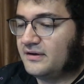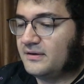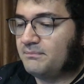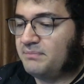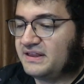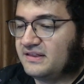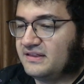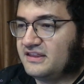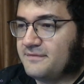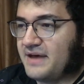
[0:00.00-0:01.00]
but
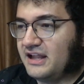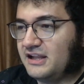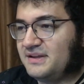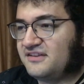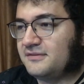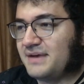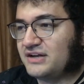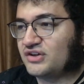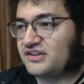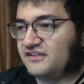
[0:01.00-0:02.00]
the elements and
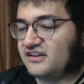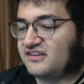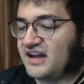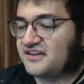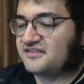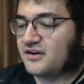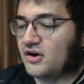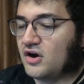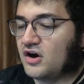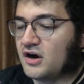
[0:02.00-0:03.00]
metrics of success
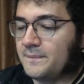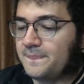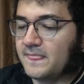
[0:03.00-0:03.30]
are